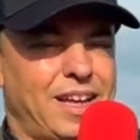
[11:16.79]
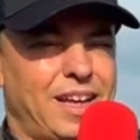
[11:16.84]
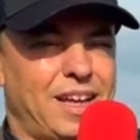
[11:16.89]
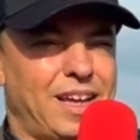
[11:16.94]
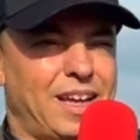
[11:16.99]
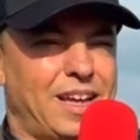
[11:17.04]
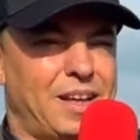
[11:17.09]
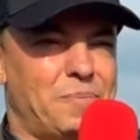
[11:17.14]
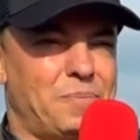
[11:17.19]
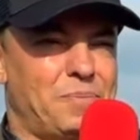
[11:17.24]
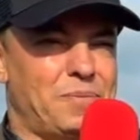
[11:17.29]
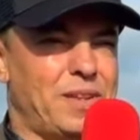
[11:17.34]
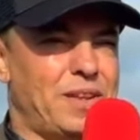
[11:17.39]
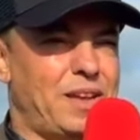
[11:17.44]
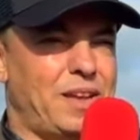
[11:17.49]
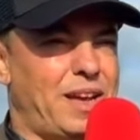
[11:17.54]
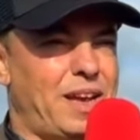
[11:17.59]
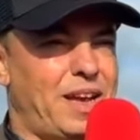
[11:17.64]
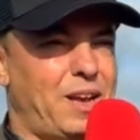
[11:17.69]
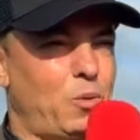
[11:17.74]

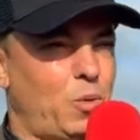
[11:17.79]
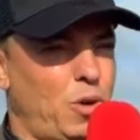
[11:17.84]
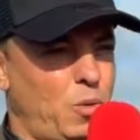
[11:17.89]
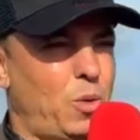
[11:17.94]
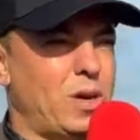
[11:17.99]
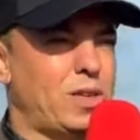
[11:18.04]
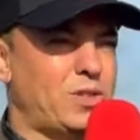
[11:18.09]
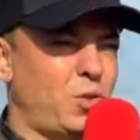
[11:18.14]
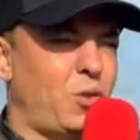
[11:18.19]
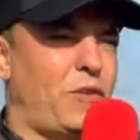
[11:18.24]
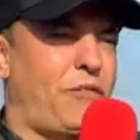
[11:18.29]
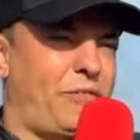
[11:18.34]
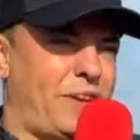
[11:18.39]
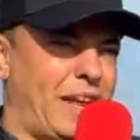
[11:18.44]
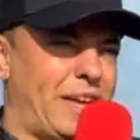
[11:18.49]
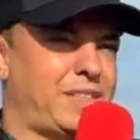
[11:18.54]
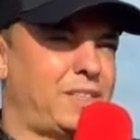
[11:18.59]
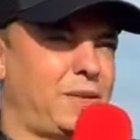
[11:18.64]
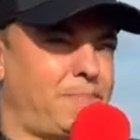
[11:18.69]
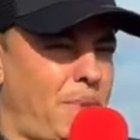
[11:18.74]
We're sort of
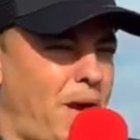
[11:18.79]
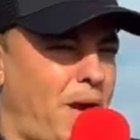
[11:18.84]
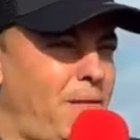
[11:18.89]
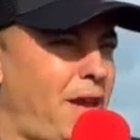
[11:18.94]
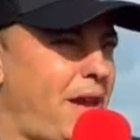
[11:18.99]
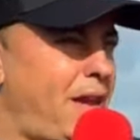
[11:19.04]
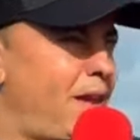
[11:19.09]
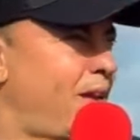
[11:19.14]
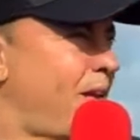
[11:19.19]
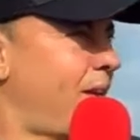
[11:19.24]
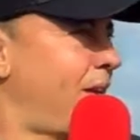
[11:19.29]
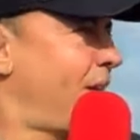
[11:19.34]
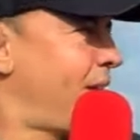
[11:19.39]
flattered by that.